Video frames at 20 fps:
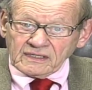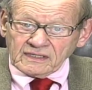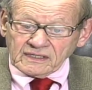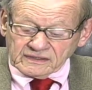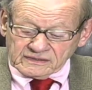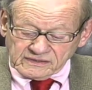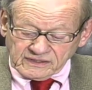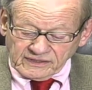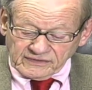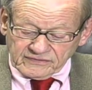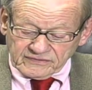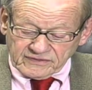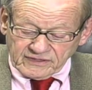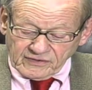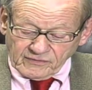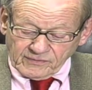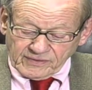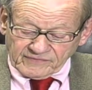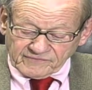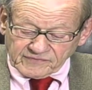It does,
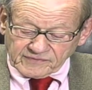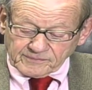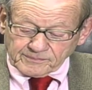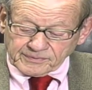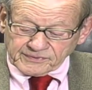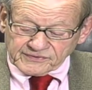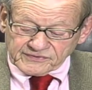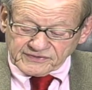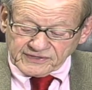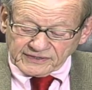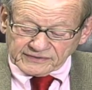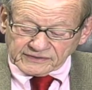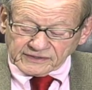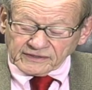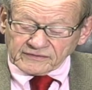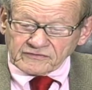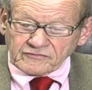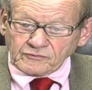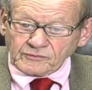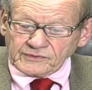however, present
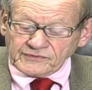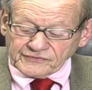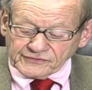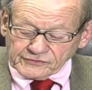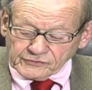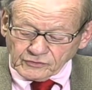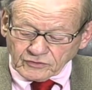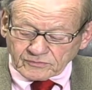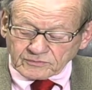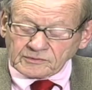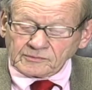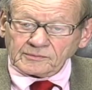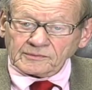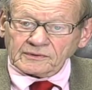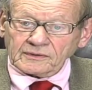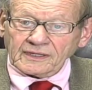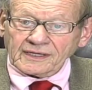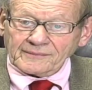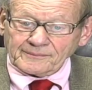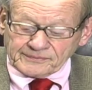us with
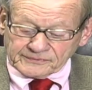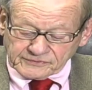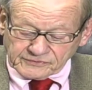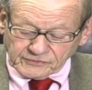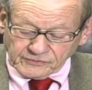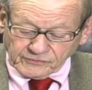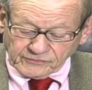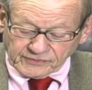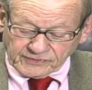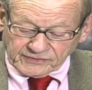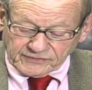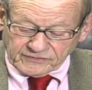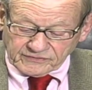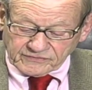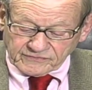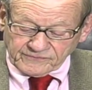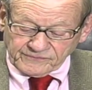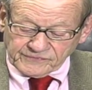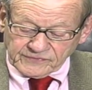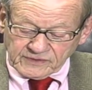innumerable
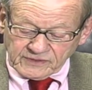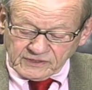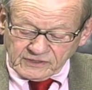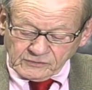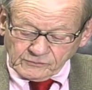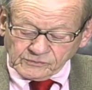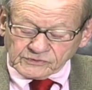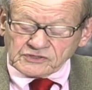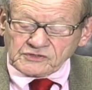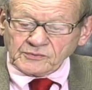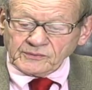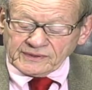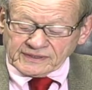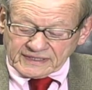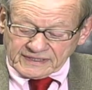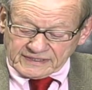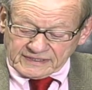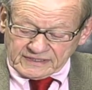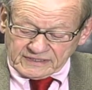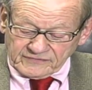opportunities, which we
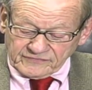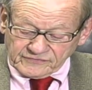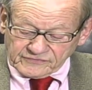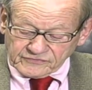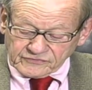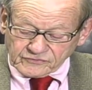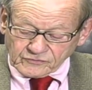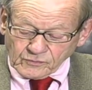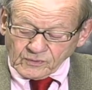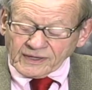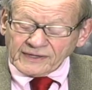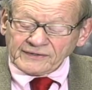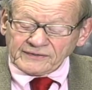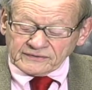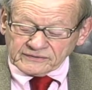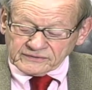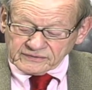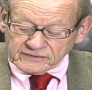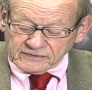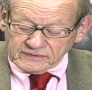can either
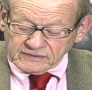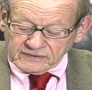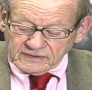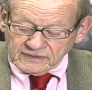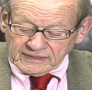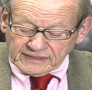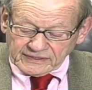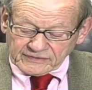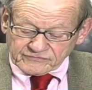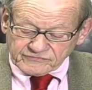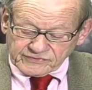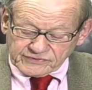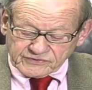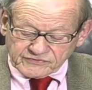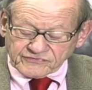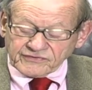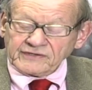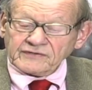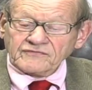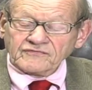squander and
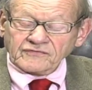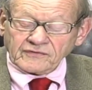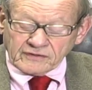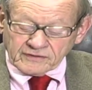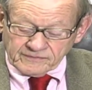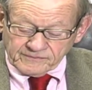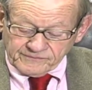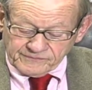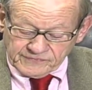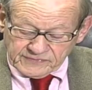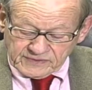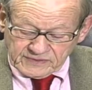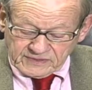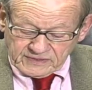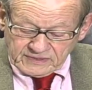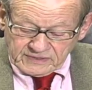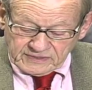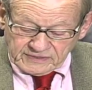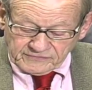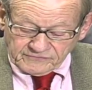retreat from
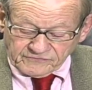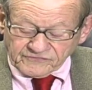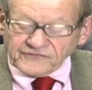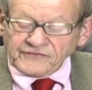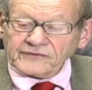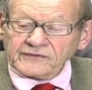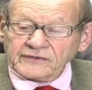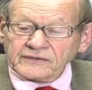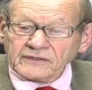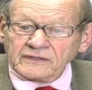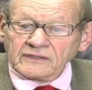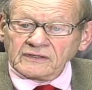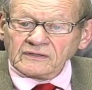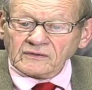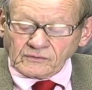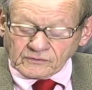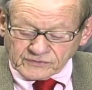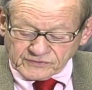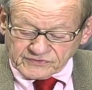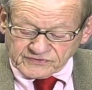in fear
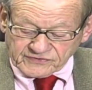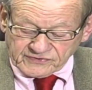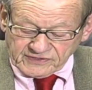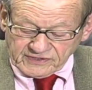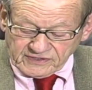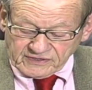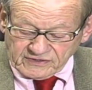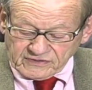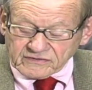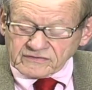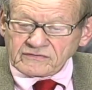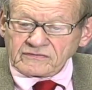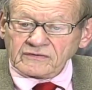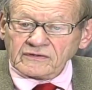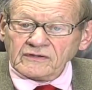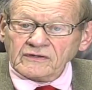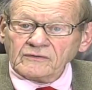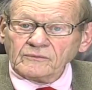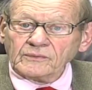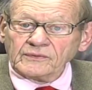or seize
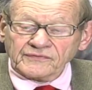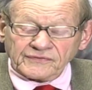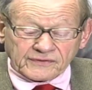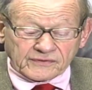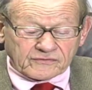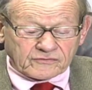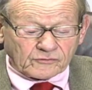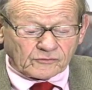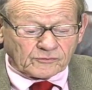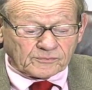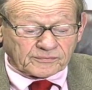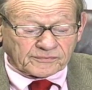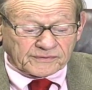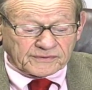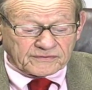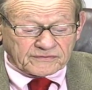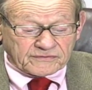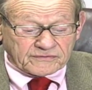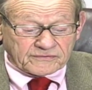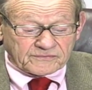with
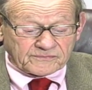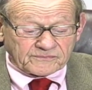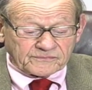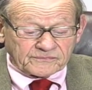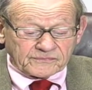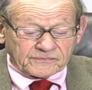exuberance.